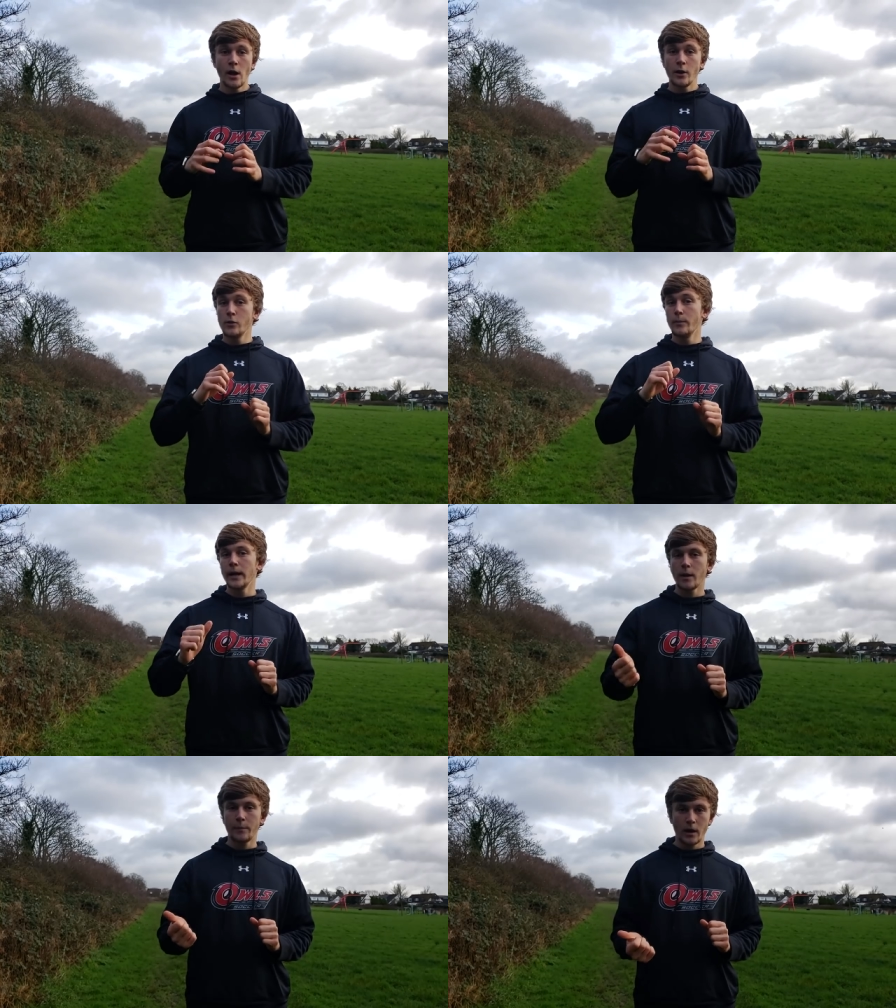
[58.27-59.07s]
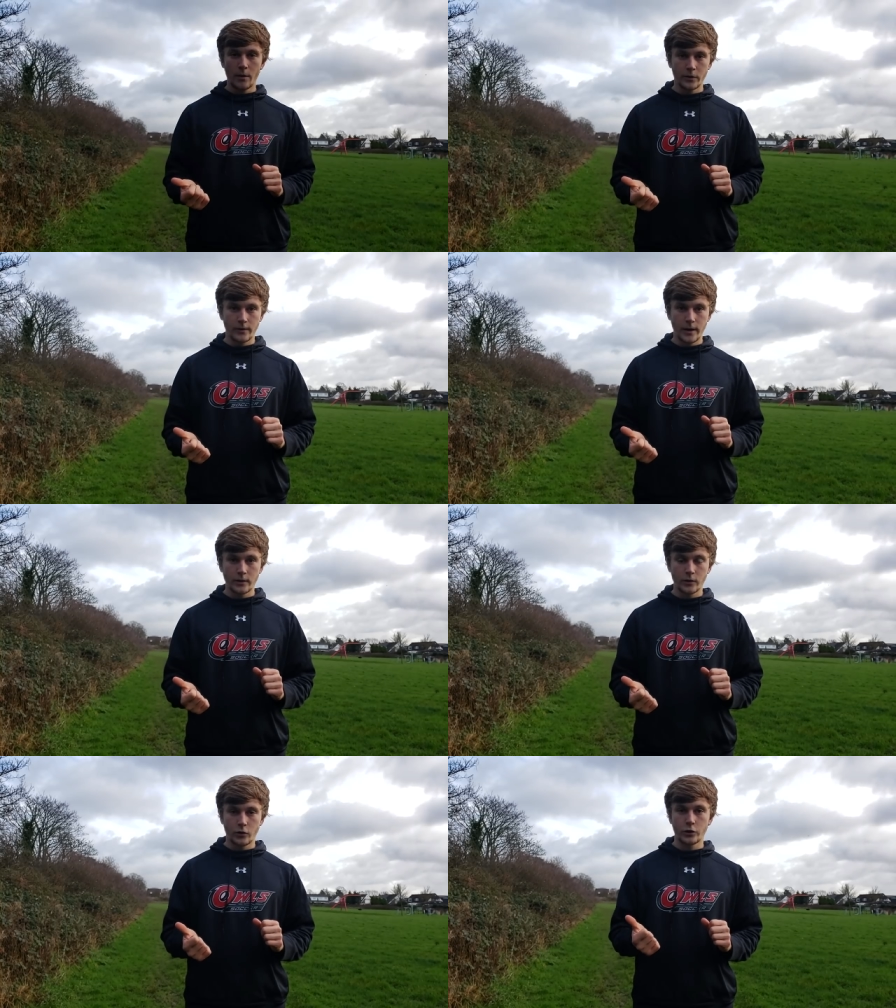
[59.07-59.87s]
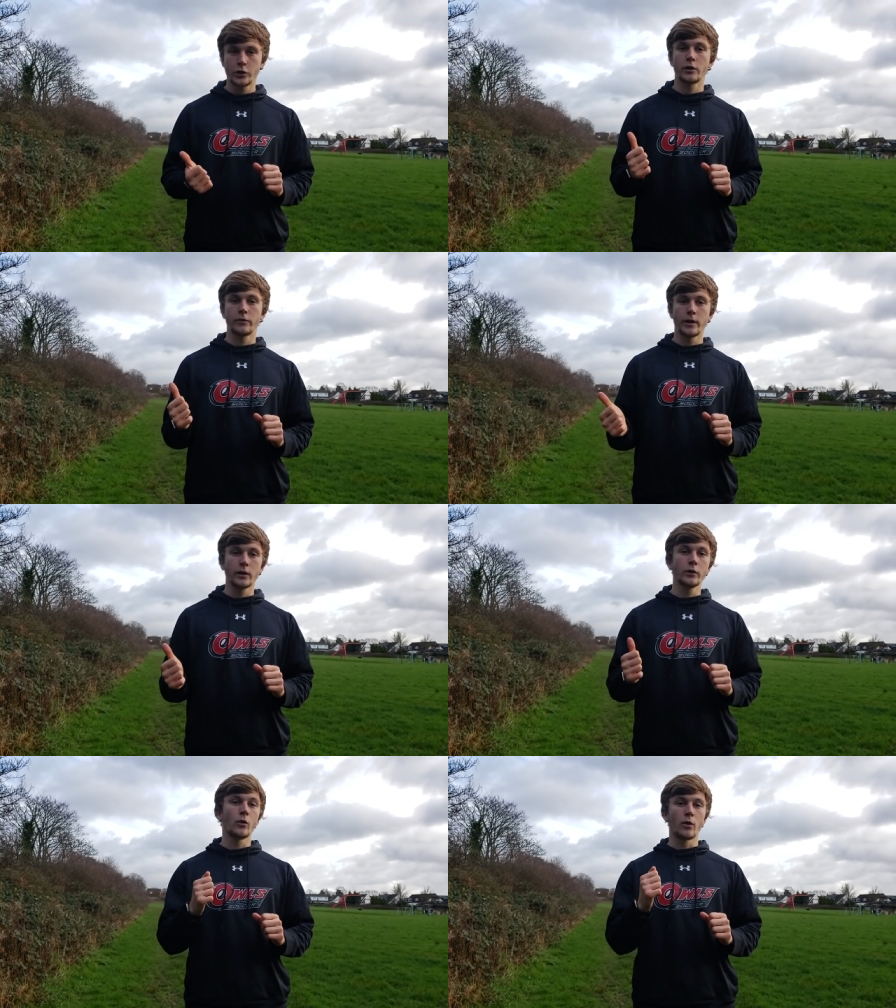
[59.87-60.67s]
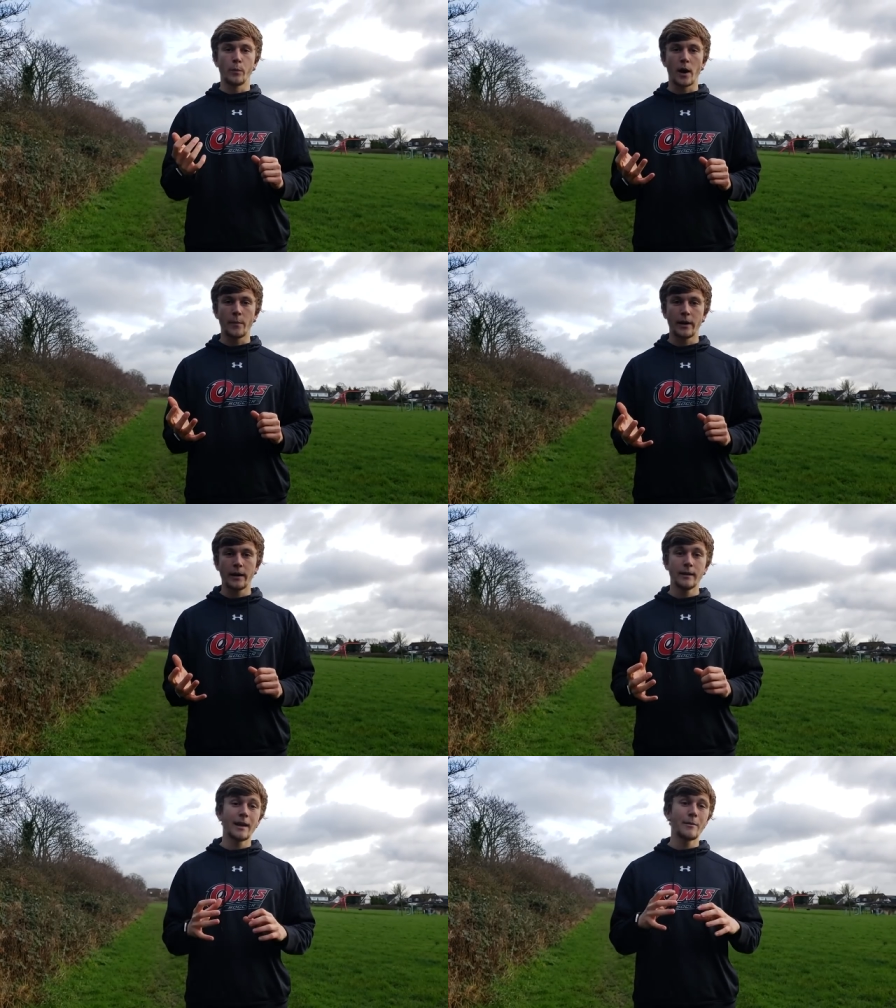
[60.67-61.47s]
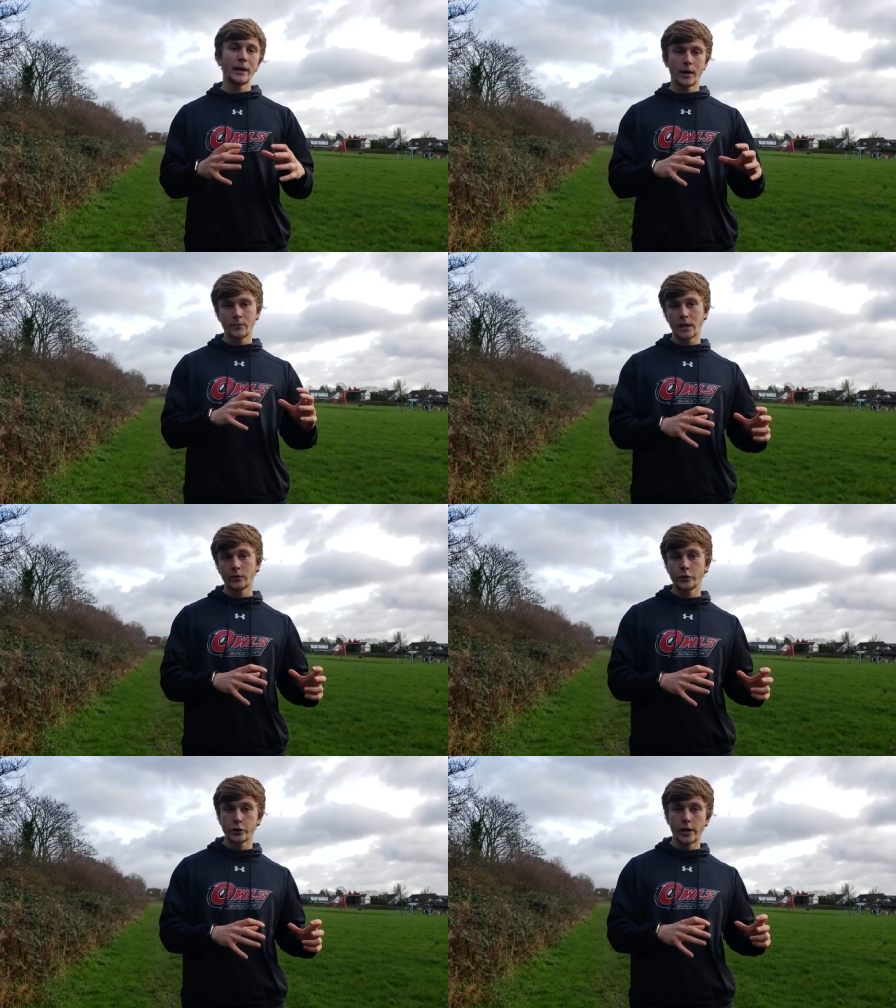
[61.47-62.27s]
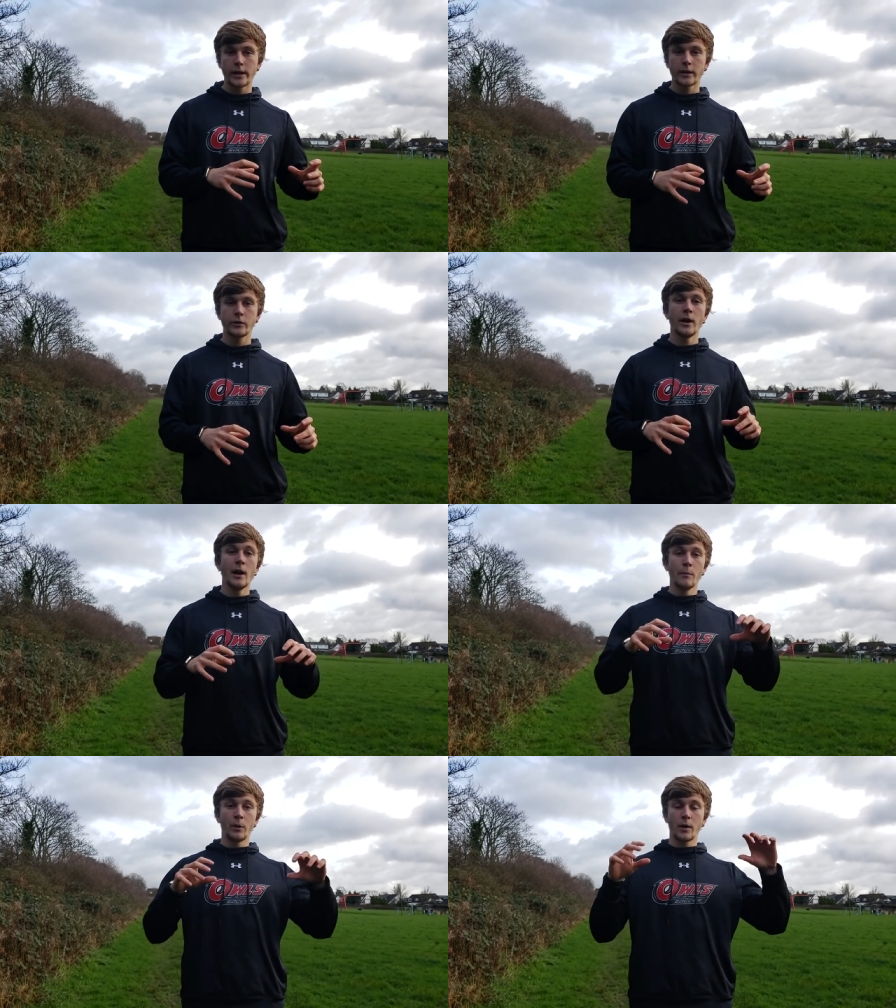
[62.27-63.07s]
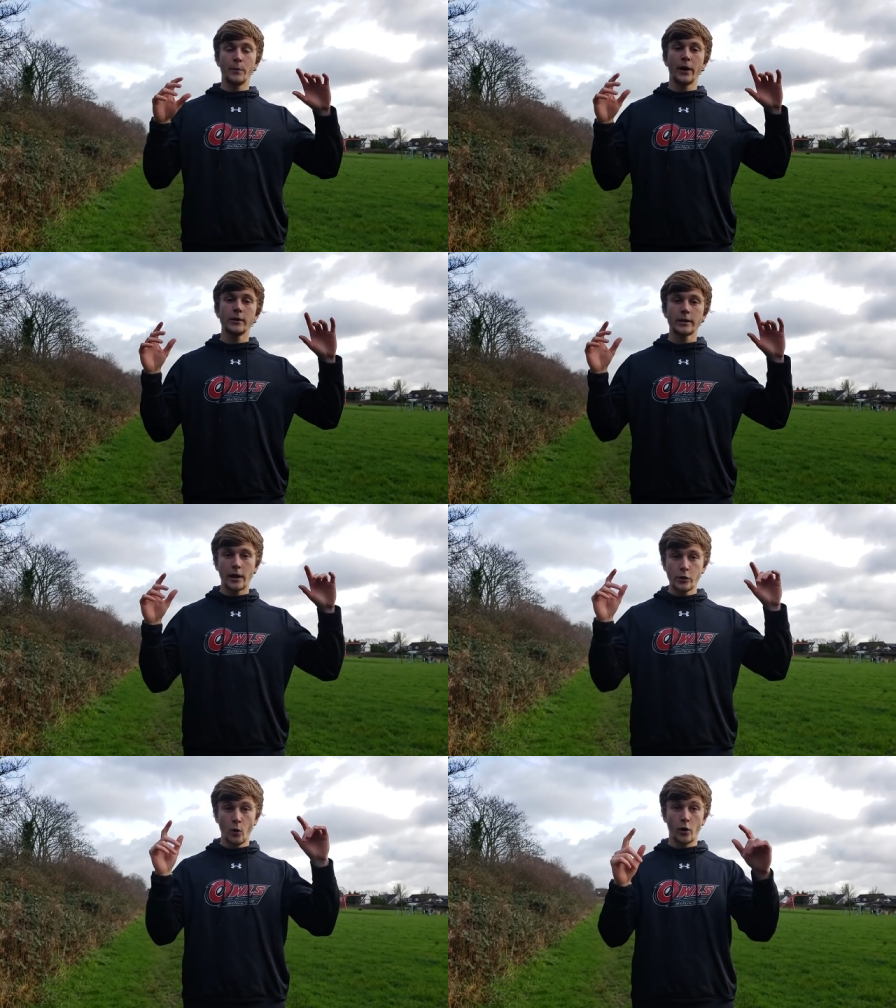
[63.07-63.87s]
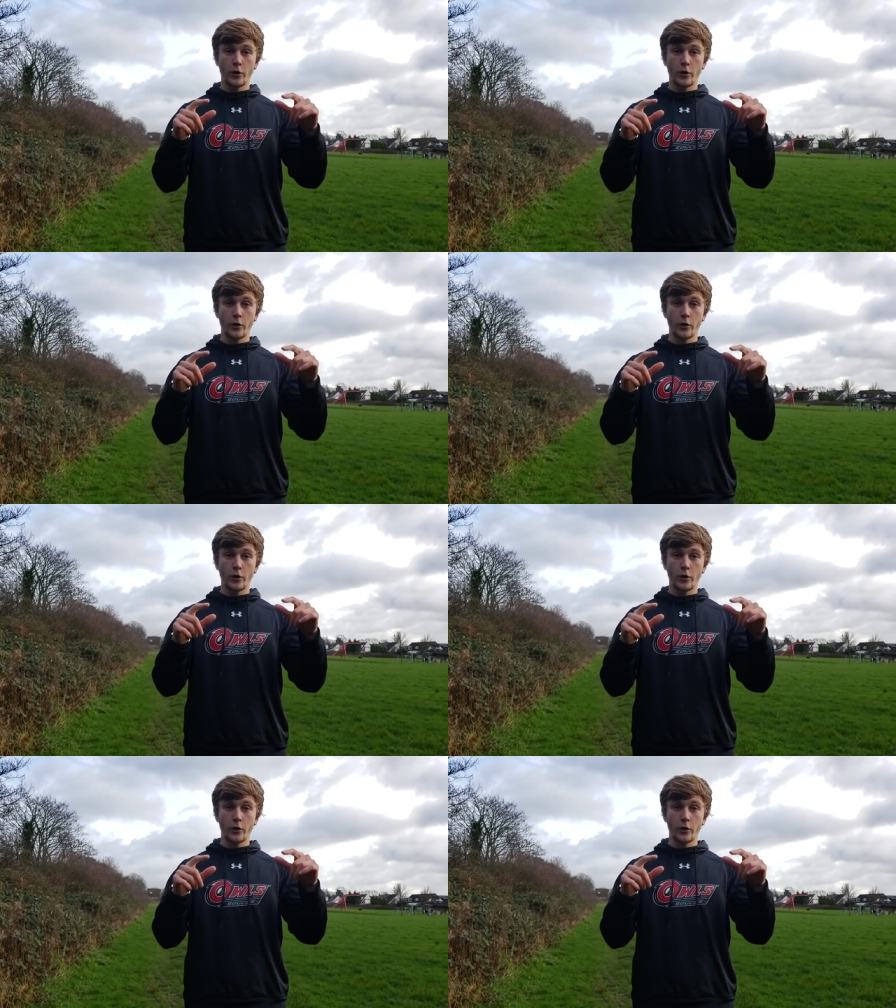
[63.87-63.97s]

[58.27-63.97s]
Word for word: You may not become as fast as Cristiano Ronaldo or Mbappe. That may come down to genetics, but compared to how you are